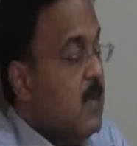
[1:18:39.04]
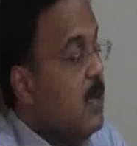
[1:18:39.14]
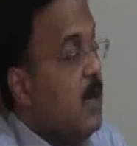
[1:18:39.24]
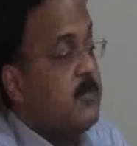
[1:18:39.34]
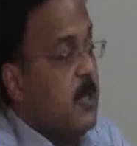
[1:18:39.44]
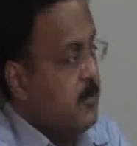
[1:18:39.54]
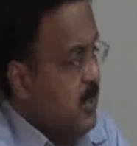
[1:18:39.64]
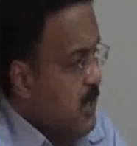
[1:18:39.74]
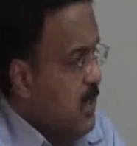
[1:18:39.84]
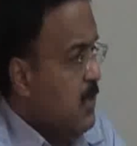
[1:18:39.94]
A
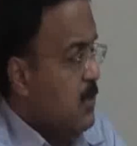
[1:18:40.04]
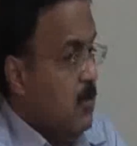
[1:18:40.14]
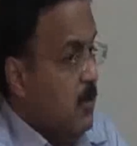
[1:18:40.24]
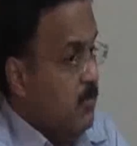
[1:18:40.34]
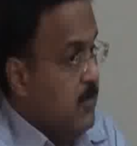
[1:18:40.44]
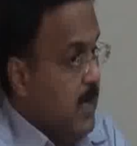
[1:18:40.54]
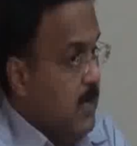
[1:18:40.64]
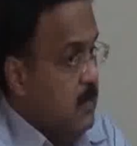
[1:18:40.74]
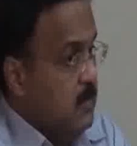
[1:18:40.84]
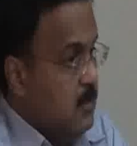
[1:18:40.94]
subsidiary of that
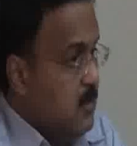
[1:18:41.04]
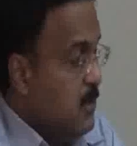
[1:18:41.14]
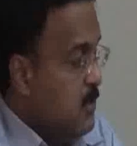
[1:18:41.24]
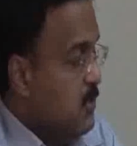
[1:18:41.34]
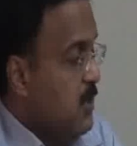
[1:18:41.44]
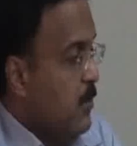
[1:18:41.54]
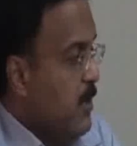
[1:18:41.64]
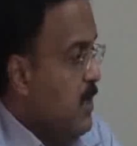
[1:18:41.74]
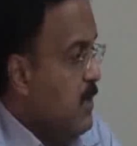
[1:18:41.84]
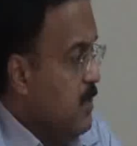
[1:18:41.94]

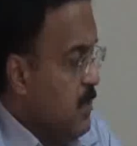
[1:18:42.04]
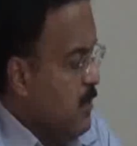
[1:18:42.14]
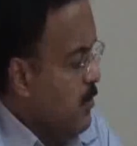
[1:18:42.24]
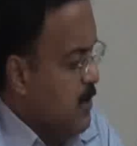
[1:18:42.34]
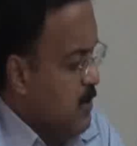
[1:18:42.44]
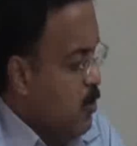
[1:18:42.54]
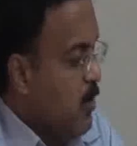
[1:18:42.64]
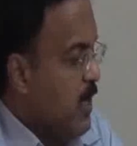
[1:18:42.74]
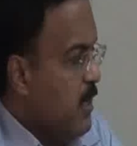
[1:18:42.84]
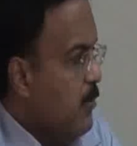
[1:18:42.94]

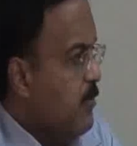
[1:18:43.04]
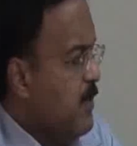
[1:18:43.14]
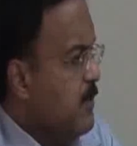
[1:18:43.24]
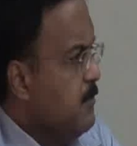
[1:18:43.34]
UK company.